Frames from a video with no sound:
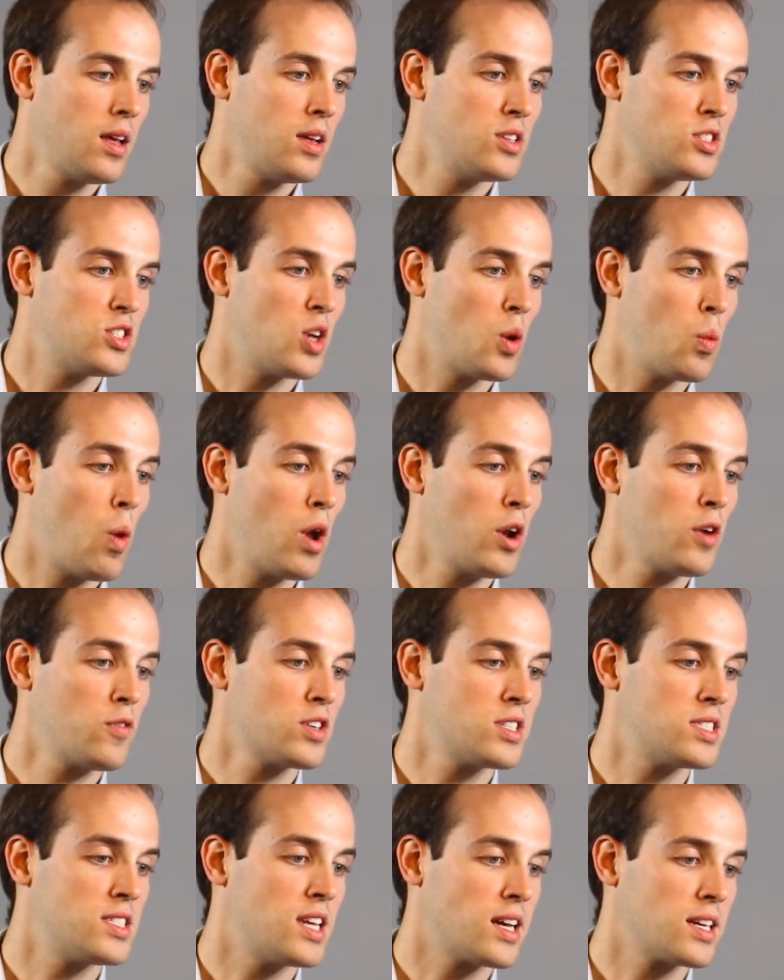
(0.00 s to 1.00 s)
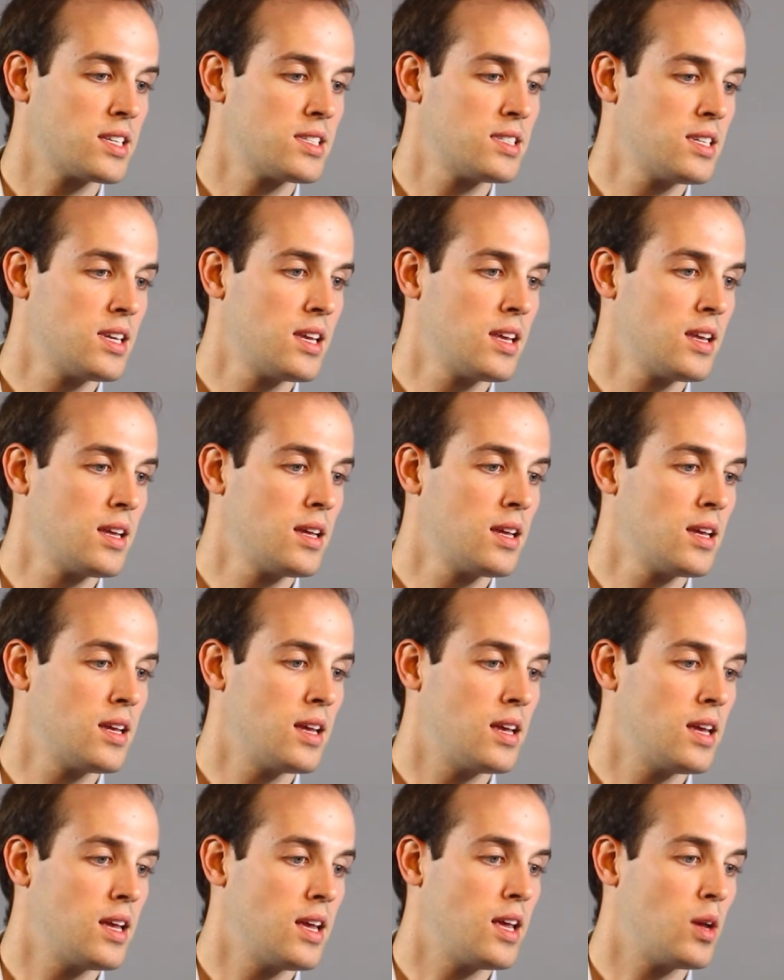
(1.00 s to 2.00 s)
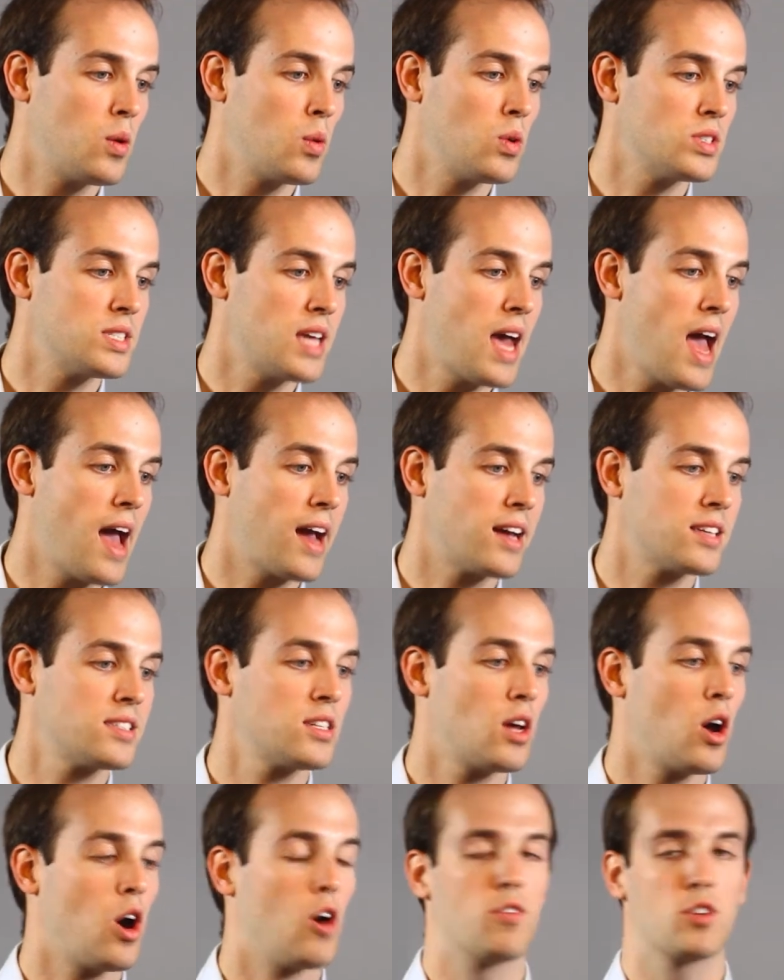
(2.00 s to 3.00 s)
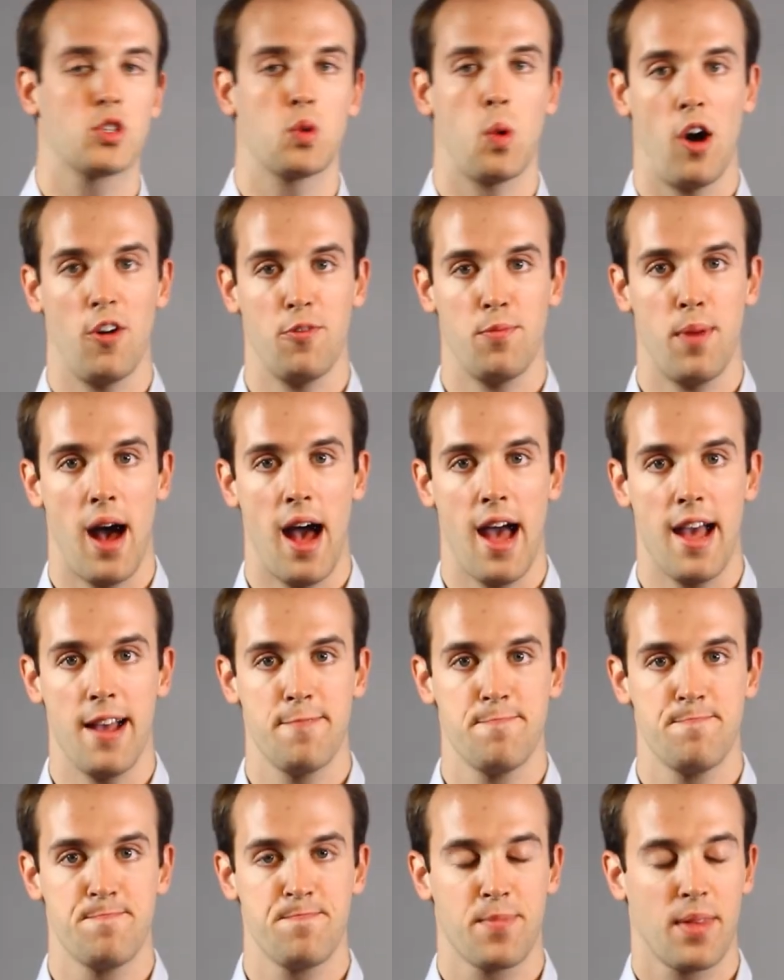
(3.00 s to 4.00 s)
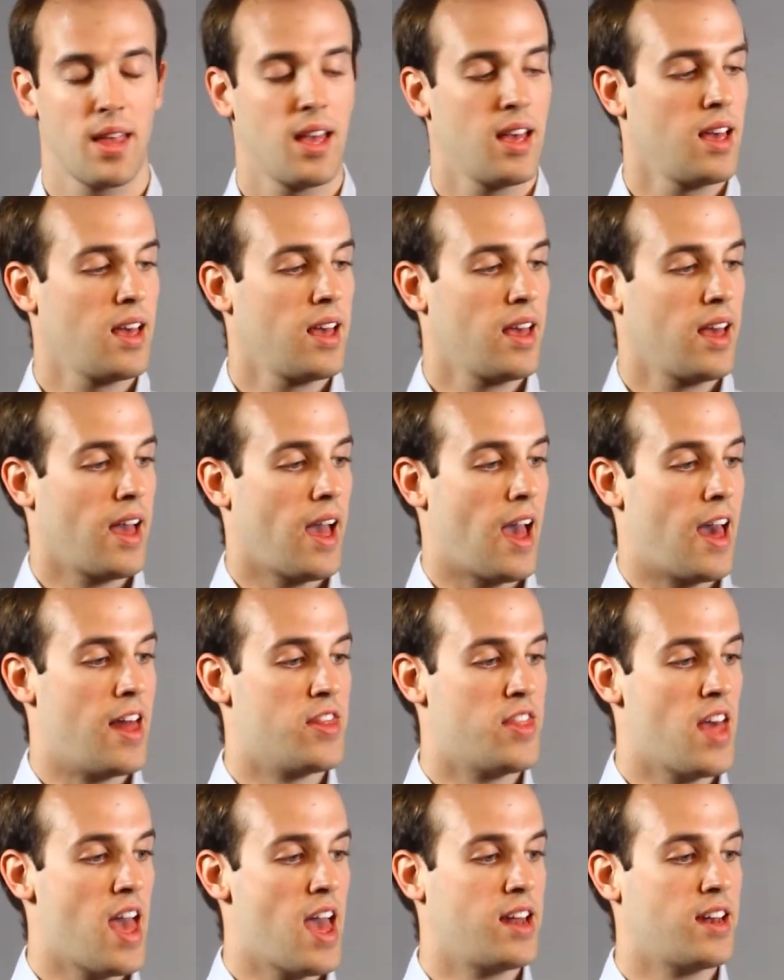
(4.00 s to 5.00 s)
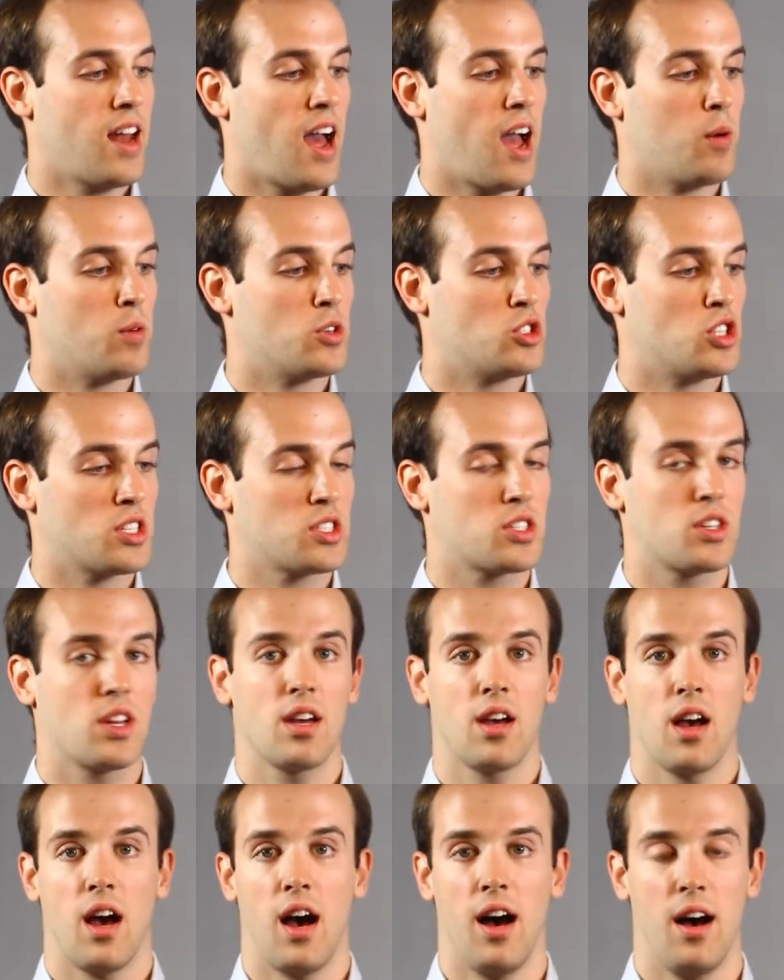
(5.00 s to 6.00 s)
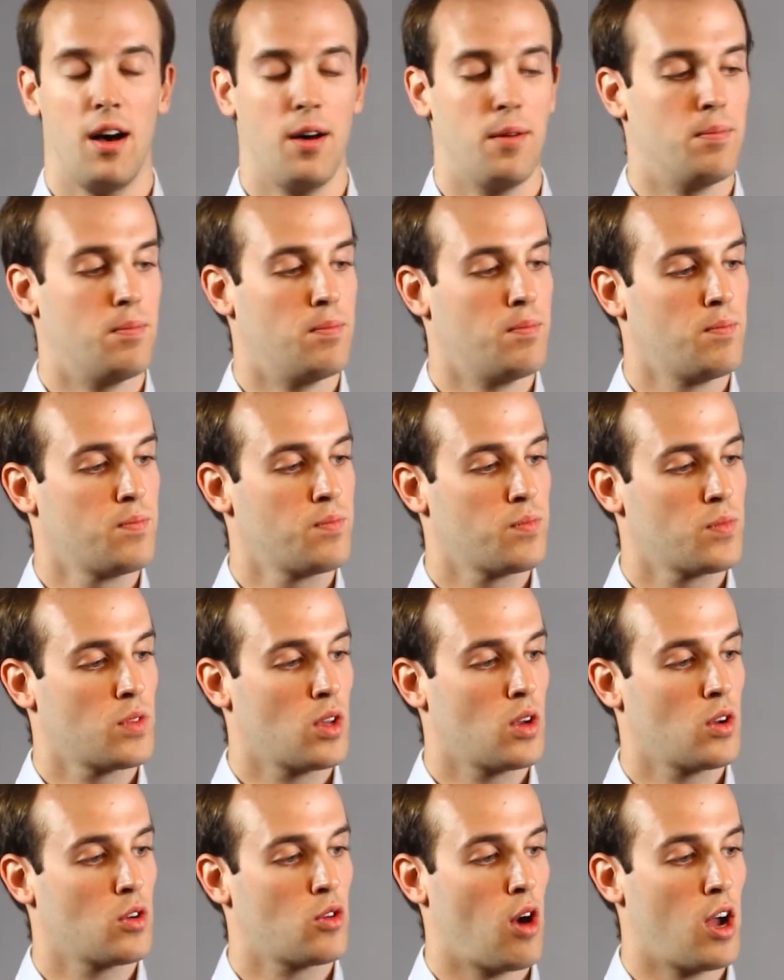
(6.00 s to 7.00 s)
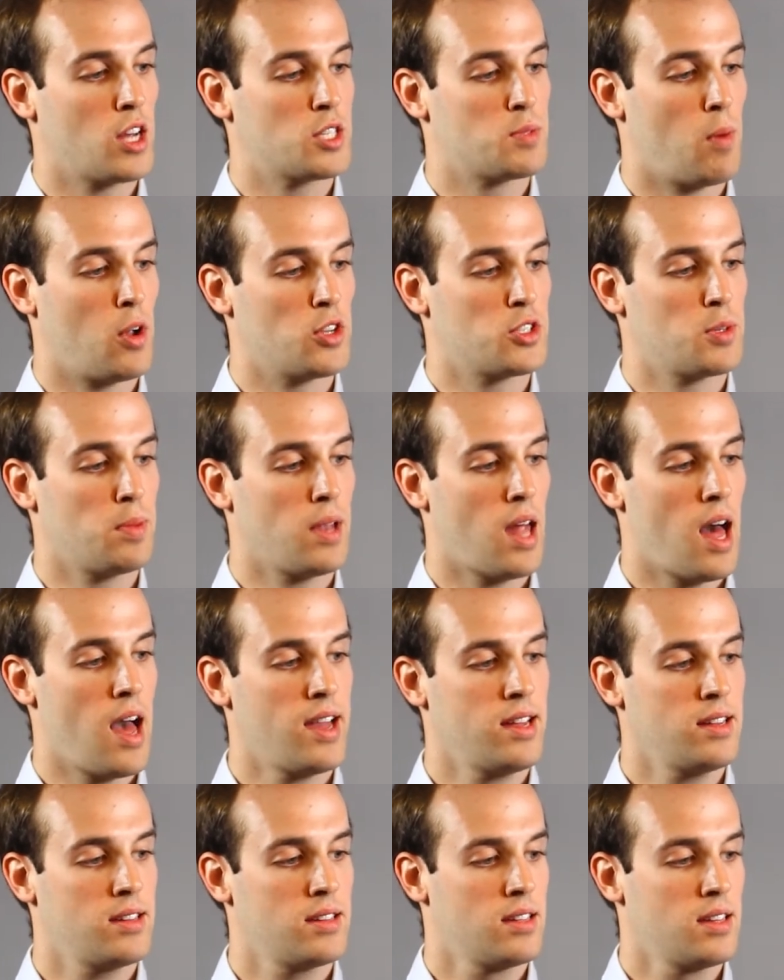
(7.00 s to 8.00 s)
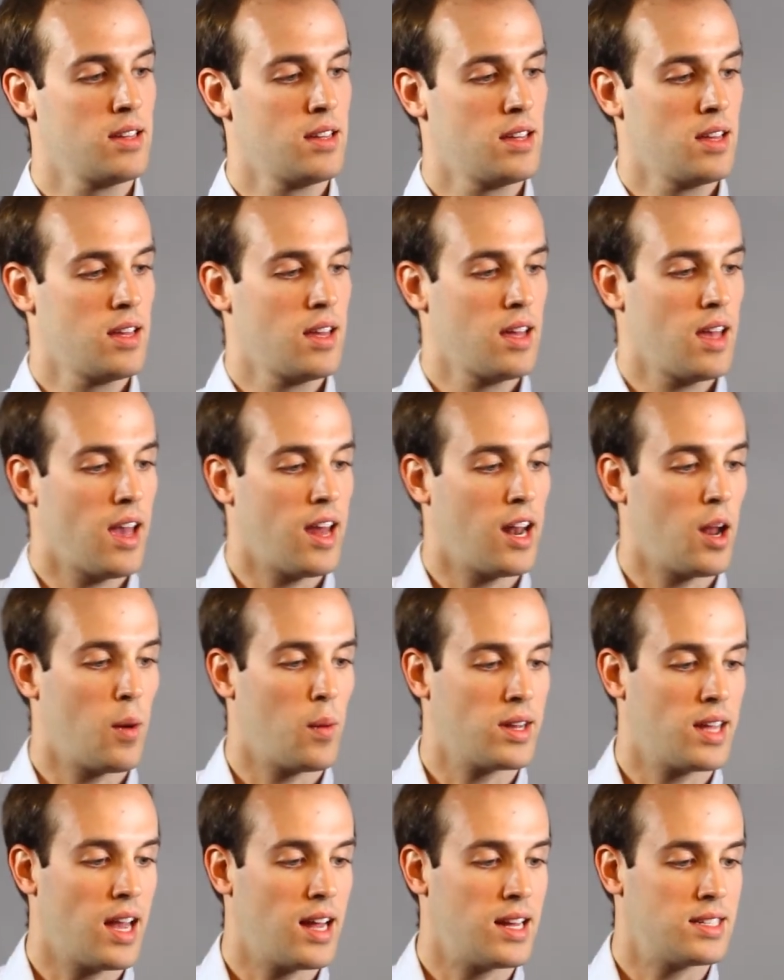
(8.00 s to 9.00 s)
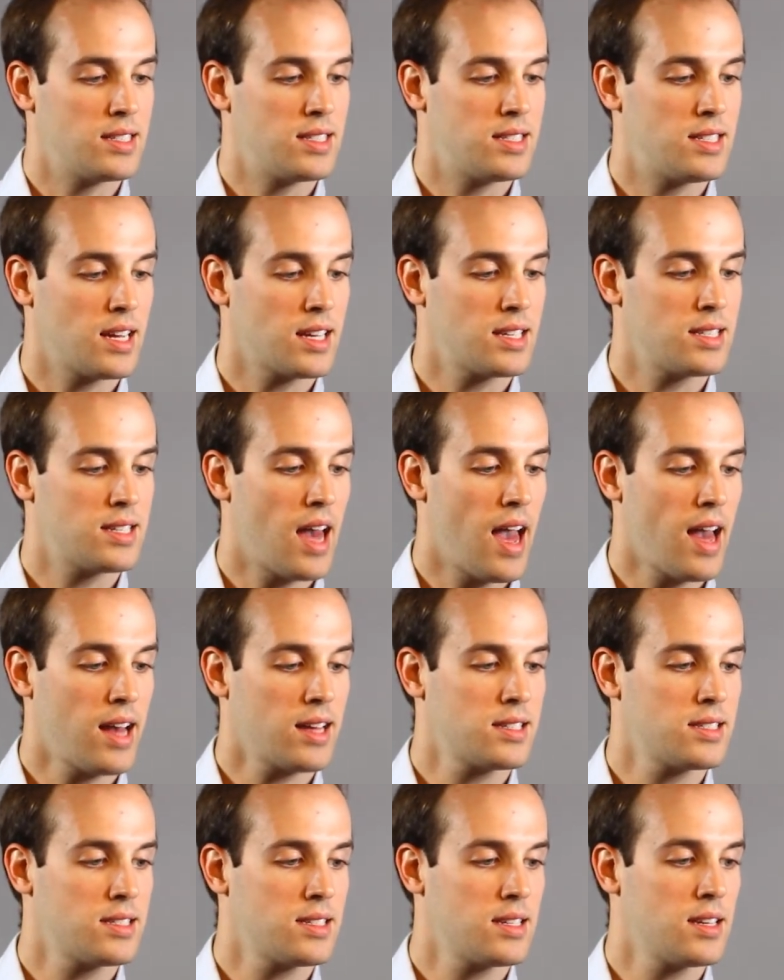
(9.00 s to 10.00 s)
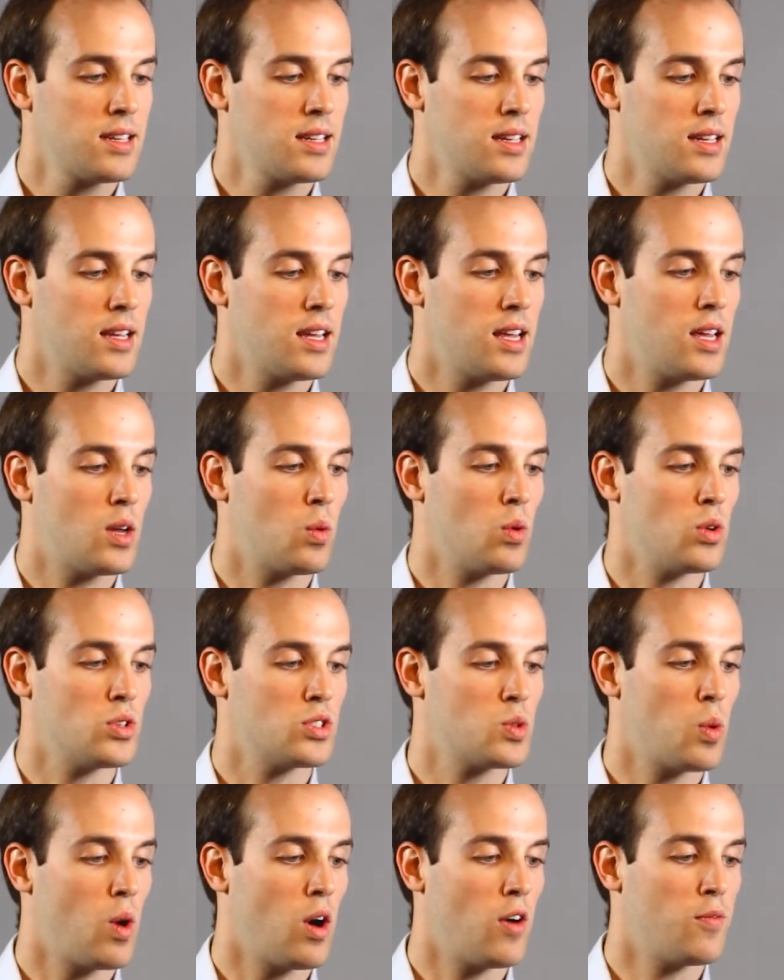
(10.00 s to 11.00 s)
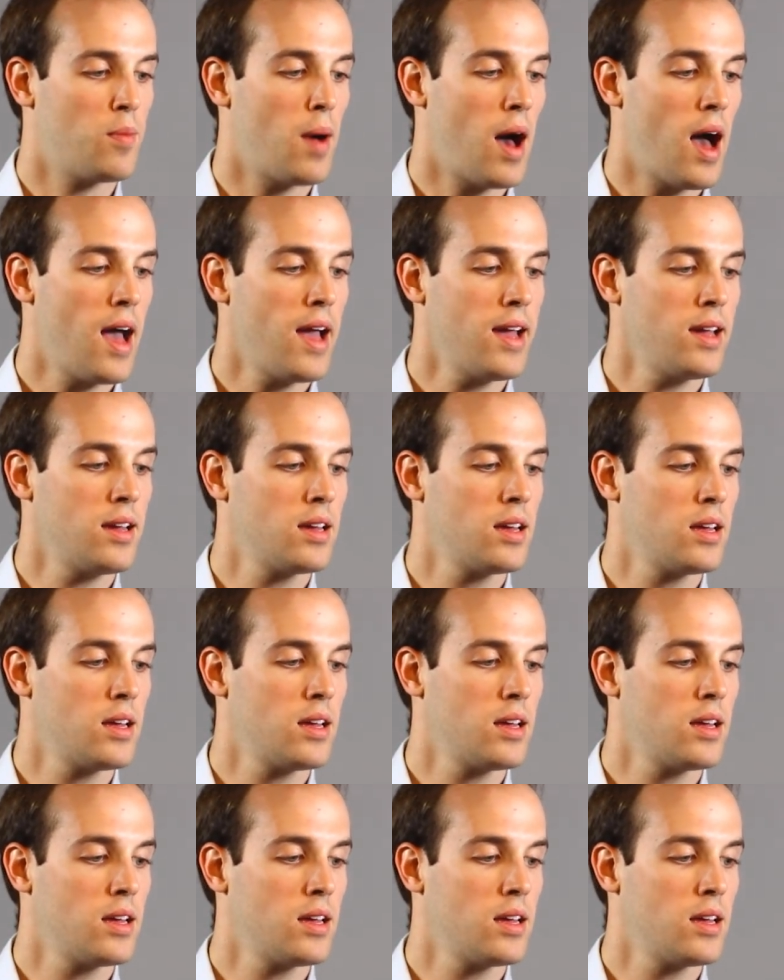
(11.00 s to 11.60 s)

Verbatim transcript: So one over six equals x over twelve pi. And then I would just um, cross multiply, and I would get six x equals twelve pi.